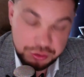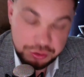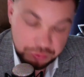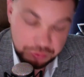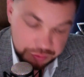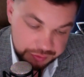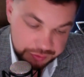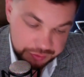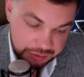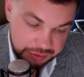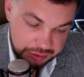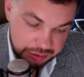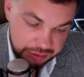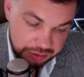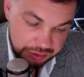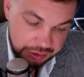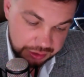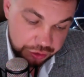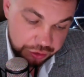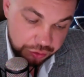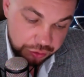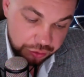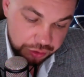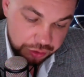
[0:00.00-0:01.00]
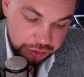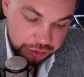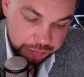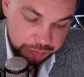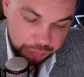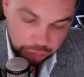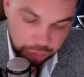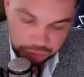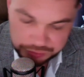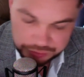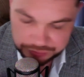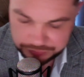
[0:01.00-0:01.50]
And the sooner
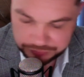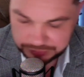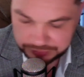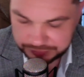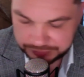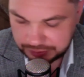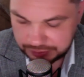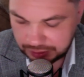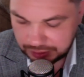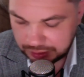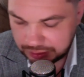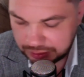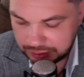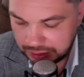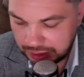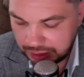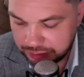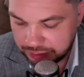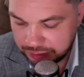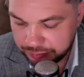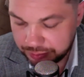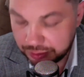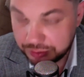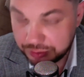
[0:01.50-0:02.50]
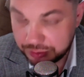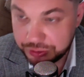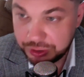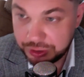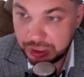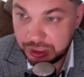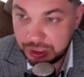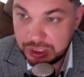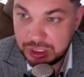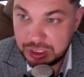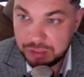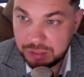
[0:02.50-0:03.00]
you start using
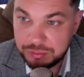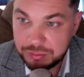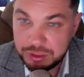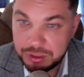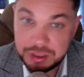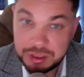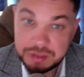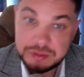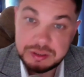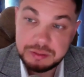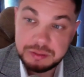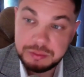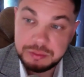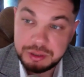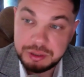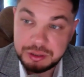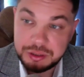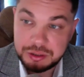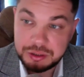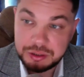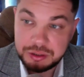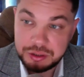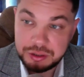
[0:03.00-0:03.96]
that app,